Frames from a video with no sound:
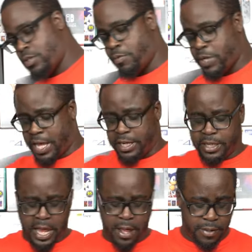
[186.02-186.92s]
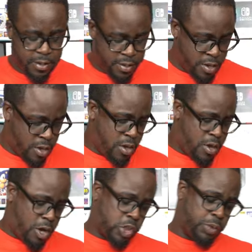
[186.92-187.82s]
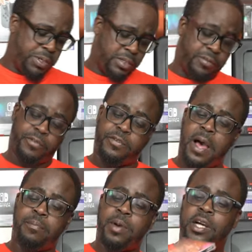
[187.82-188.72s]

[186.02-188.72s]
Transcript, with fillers: So we added that. I also picked up for five